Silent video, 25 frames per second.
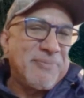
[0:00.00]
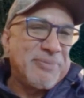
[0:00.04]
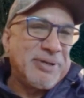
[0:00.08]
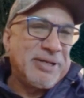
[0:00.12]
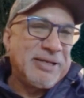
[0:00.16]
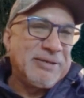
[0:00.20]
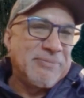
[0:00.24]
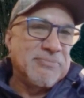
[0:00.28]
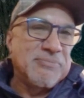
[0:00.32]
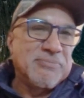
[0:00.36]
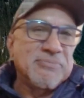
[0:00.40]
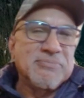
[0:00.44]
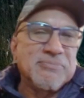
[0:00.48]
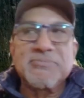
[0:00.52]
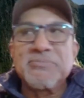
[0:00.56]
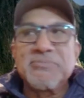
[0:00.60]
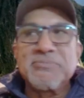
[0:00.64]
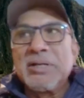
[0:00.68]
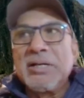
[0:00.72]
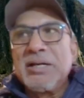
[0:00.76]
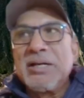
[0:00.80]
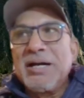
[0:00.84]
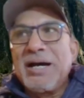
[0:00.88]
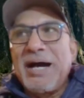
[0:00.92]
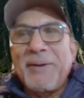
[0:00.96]
I mean,
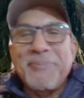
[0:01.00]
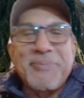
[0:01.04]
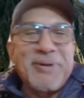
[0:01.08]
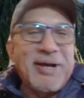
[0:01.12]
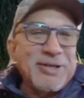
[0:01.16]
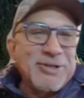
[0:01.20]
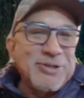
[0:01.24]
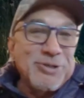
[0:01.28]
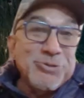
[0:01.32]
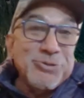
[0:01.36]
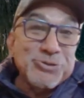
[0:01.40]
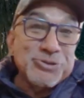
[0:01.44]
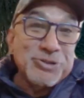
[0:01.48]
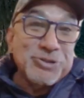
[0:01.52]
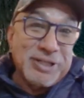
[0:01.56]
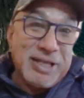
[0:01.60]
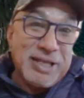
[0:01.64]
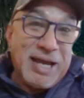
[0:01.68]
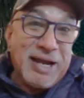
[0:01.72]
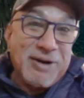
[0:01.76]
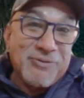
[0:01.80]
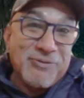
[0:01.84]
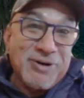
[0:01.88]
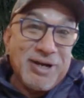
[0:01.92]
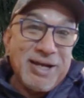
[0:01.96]
I'm not used to
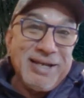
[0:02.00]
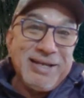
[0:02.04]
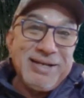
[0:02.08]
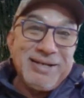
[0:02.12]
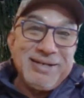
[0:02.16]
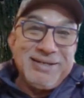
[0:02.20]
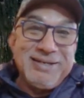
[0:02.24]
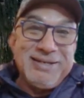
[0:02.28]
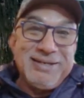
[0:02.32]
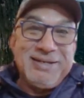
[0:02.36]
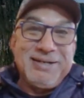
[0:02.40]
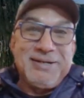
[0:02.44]
that, right?